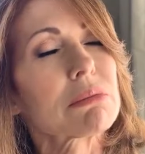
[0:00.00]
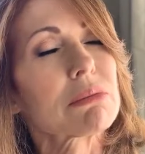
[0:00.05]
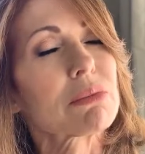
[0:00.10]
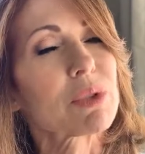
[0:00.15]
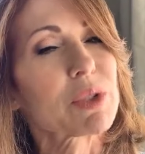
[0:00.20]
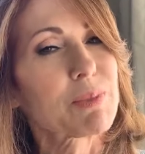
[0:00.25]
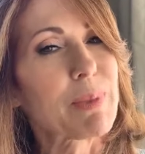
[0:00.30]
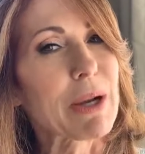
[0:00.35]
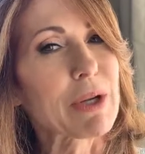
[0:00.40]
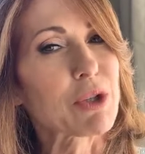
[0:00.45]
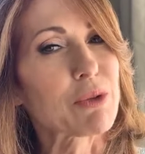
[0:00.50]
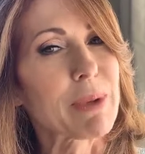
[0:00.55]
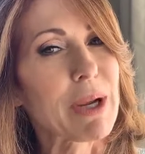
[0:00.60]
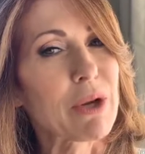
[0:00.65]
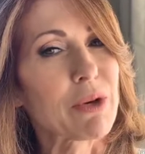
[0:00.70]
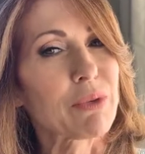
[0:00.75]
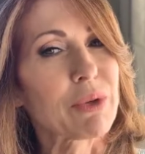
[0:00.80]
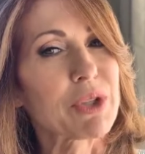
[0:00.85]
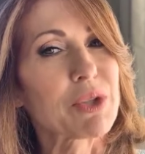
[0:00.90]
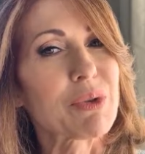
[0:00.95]
respect your
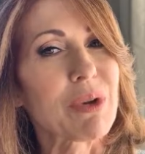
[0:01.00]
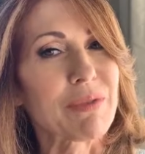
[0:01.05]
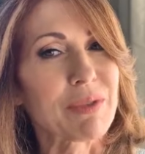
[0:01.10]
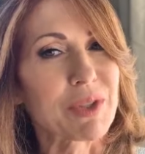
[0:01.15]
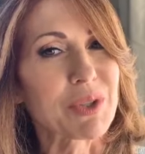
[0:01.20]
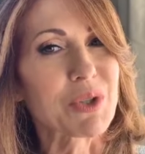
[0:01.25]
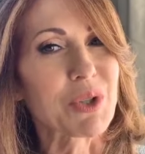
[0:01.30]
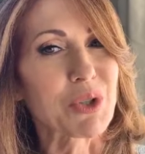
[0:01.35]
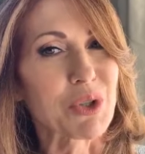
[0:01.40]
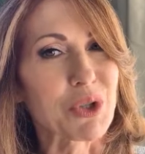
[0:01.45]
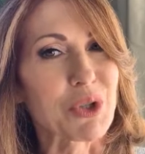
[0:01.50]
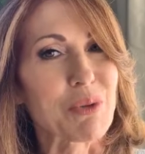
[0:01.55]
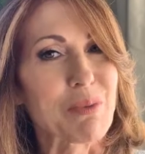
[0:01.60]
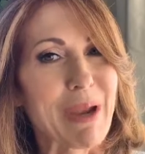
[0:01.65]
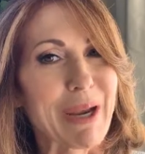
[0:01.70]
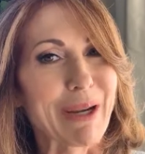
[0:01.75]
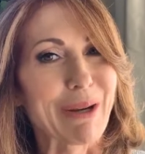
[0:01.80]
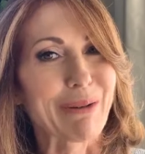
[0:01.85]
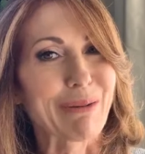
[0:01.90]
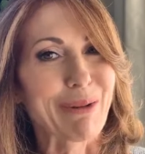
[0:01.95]
boundaries you have a decision to
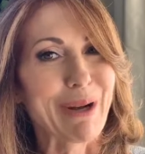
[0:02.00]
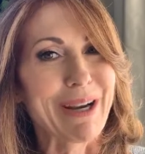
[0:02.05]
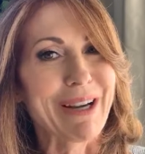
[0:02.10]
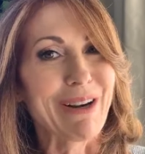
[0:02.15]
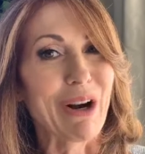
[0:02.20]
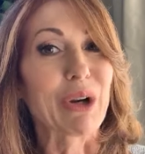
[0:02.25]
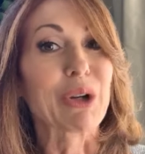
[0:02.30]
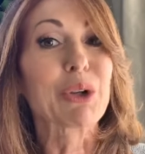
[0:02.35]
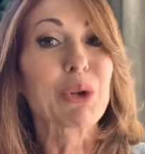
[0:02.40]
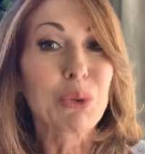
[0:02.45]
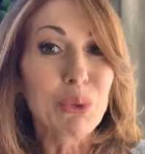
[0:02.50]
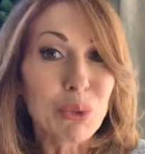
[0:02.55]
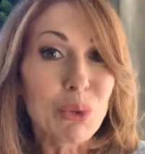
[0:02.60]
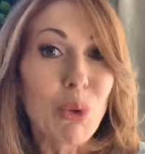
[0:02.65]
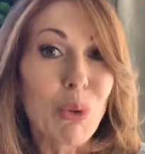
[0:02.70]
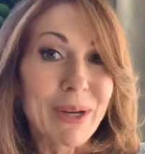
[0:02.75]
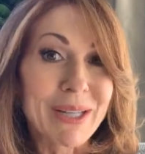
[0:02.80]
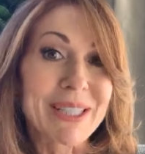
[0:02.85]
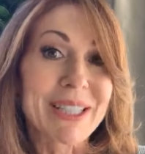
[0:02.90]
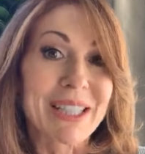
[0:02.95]
make right are you
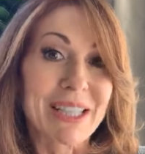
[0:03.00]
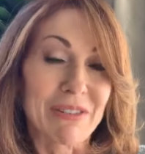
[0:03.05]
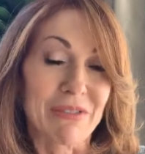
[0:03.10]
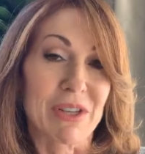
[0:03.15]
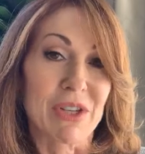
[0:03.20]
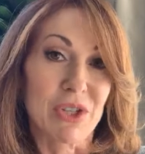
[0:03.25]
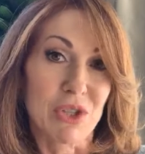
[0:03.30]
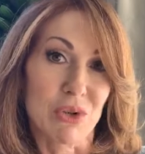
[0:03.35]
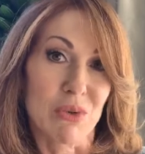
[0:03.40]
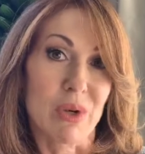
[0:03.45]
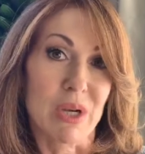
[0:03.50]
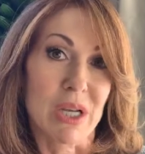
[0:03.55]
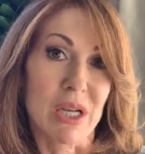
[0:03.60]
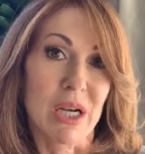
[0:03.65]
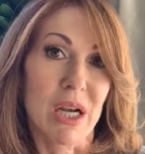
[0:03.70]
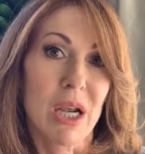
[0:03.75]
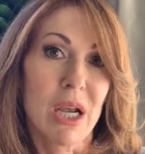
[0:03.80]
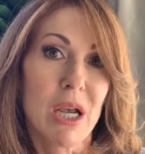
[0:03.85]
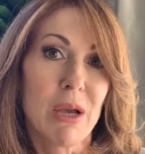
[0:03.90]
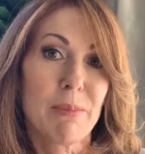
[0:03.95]
going to give into
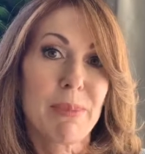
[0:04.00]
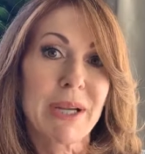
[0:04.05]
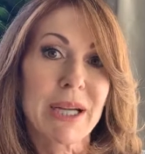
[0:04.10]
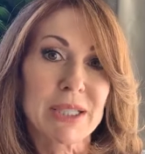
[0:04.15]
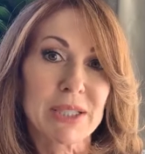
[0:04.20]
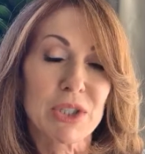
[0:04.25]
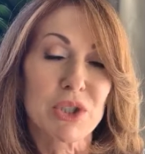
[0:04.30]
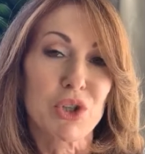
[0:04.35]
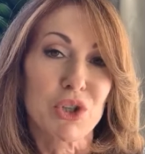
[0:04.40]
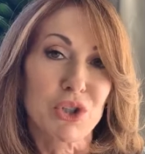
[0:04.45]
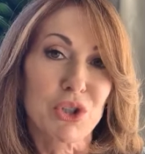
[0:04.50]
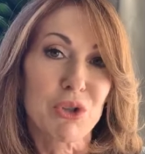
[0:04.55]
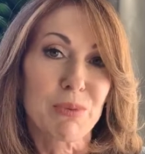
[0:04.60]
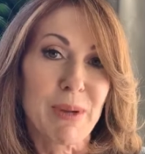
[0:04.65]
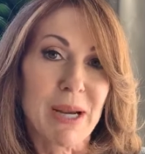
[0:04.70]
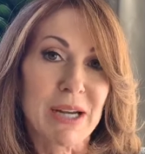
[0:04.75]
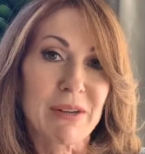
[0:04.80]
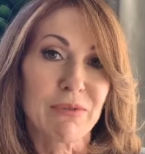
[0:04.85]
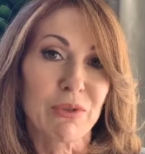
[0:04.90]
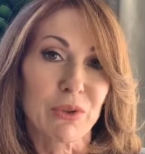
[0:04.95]
it because it's just too
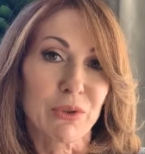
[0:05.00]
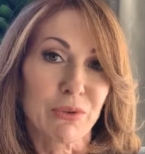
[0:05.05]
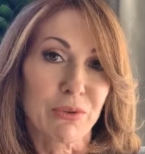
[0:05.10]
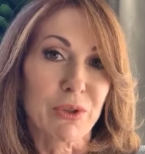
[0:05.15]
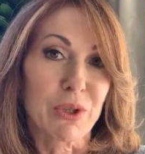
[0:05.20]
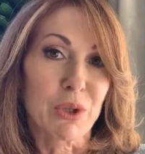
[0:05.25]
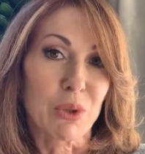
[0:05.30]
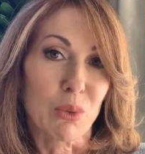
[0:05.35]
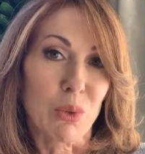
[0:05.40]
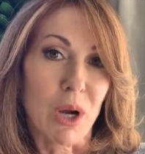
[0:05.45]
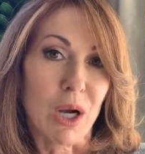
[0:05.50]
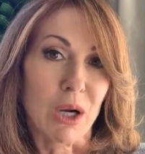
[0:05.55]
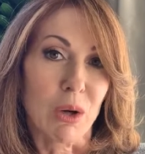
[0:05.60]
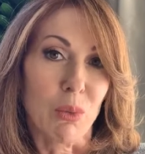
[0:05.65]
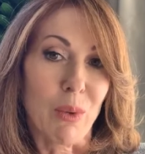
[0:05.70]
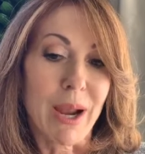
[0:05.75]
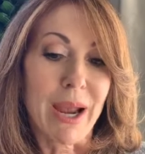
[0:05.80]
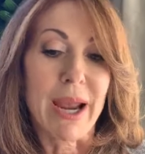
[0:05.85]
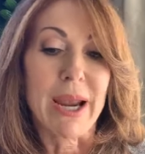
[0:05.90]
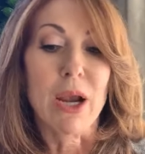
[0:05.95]
painful for you to walk
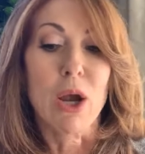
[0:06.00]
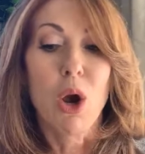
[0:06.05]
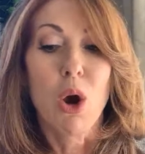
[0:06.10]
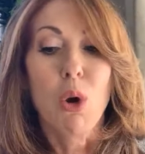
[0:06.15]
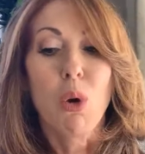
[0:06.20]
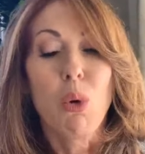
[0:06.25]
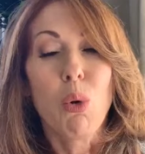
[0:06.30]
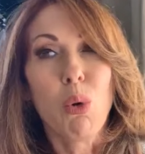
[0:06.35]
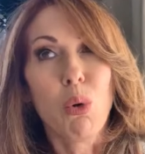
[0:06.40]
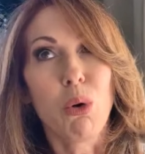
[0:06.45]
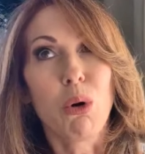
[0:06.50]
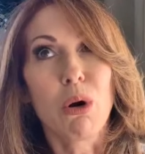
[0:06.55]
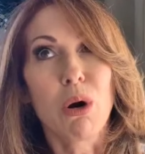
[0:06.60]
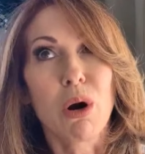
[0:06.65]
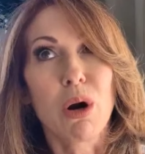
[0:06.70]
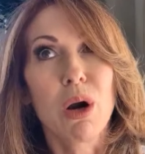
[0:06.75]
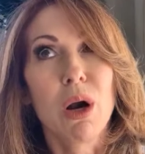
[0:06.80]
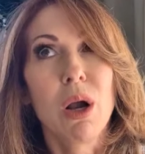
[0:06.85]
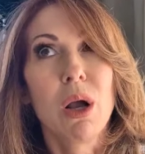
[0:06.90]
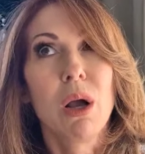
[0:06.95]
away
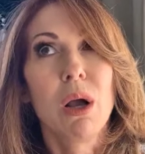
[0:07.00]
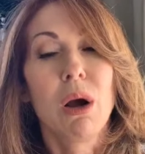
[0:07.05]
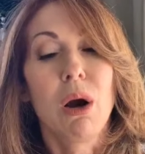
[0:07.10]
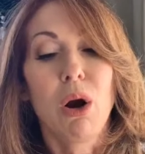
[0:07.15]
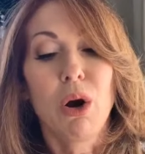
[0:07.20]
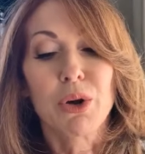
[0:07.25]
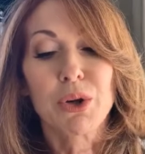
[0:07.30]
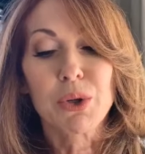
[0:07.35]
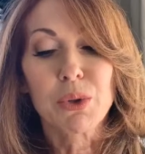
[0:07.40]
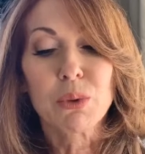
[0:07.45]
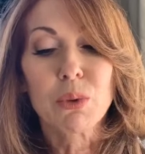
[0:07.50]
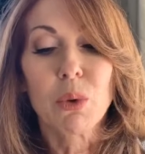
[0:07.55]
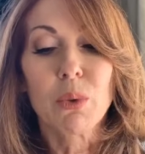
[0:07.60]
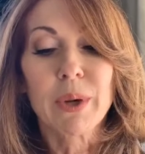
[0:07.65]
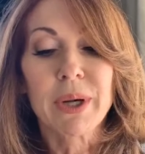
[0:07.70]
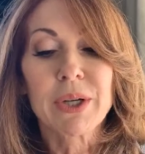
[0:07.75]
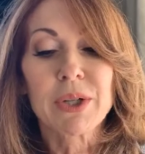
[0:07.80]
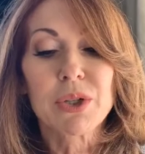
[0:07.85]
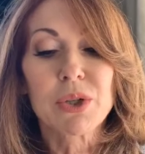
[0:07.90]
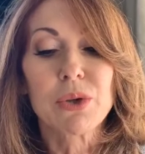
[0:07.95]
or are you
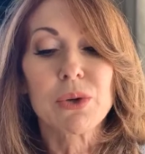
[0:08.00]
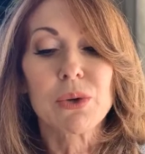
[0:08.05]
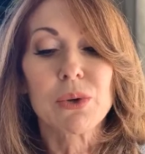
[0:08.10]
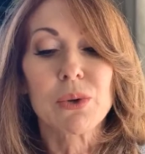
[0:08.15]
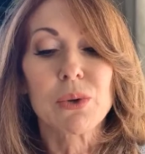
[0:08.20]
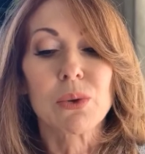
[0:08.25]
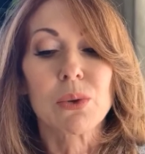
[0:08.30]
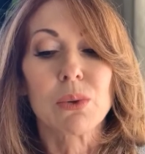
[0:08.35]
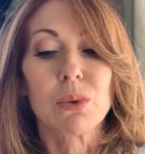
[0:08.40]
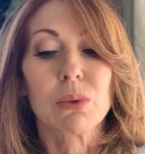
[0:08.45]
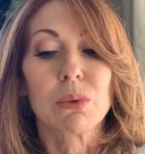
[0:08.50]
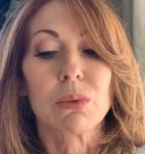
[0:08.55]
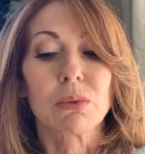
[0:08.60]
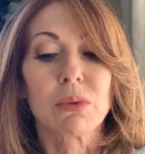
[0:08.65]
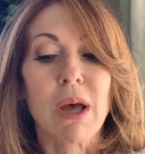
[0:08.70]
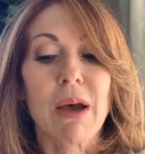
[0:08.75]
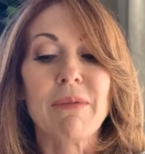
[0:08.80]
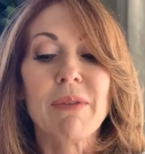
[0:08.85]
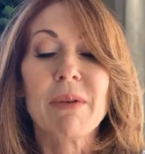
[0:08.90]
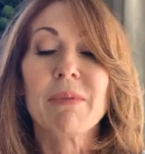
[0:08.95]
going to
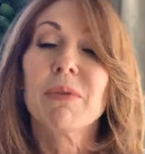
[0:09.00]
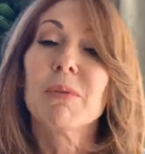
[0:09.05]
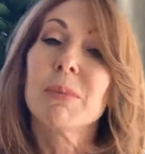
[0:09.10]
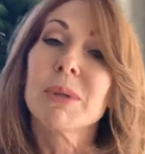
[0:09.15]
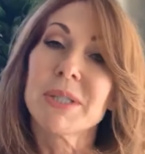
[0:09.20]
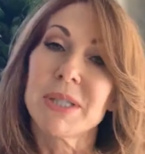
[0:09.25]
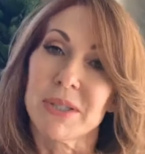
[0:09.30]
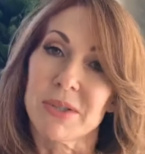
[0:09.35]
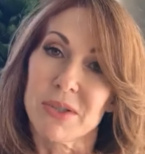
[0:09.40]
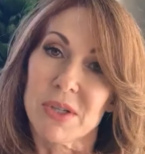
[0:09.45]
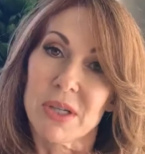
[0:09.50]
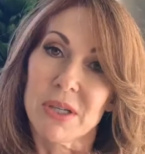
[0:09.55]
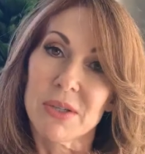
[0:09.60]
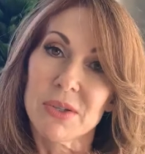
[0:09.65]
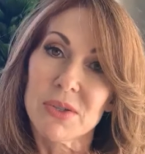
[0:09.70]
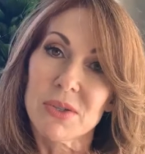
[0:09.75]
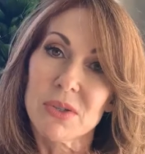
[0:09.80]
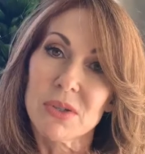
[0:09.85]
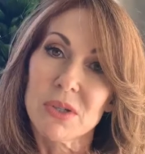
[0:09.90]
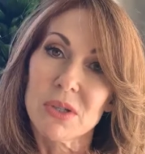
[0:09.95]
love them from a
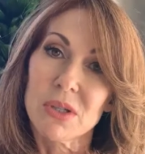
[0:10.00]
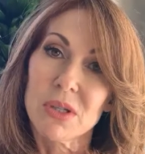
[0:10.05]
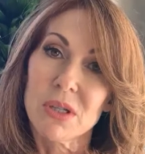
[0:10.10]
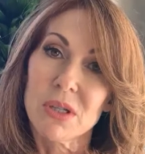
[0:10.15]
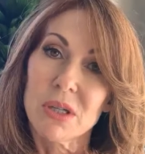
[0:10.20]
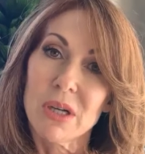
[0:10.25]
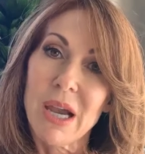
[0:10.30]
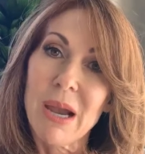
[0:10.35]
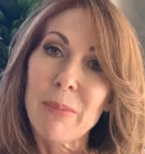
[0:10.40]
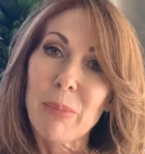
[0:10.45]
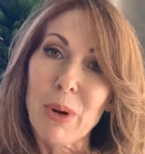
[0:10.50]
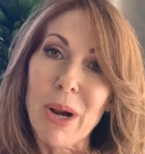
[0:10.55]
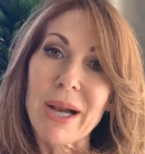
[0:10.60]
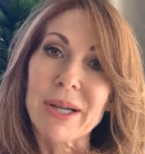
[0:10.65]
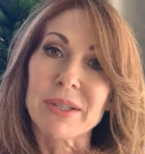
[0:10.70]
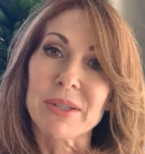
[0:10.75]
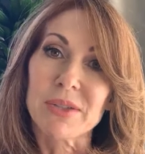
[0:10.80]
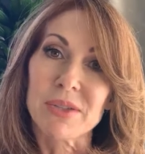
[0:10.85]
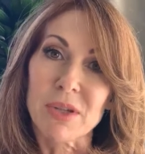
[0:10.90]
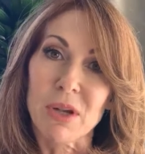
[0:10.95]
distance and
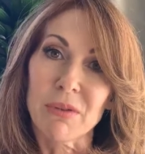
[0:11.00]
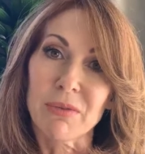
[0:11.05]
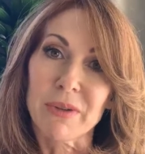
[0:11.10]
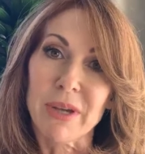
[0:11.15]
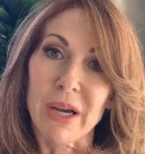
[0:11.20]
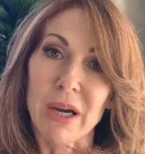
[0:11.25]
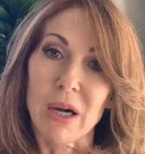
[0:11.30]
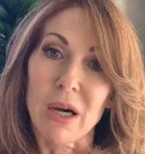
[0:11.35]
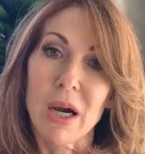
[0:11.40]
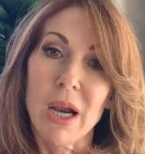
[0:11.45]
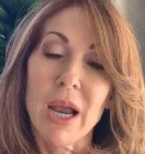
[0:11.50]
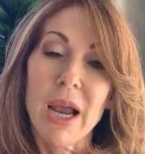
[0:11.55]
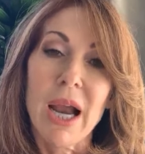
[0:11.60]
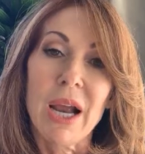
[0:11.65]
practice self care.